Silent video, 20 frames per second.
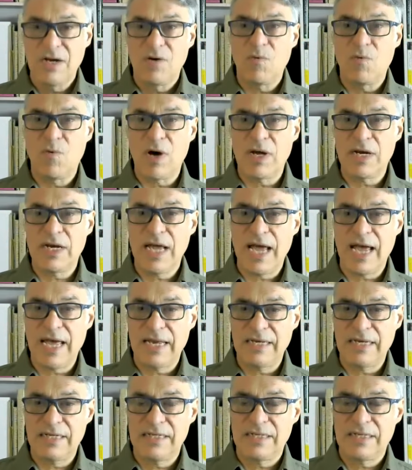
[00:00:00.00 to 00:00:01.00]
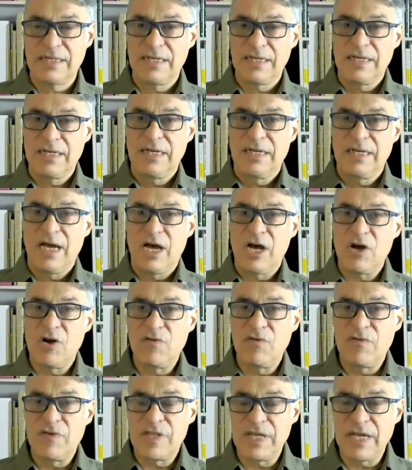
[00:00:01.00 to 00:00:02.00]
One hand
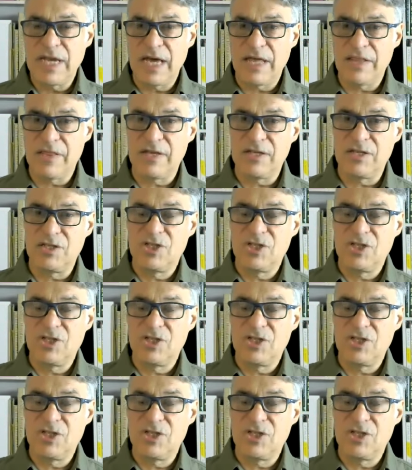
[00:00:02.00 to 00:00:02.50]
over the other,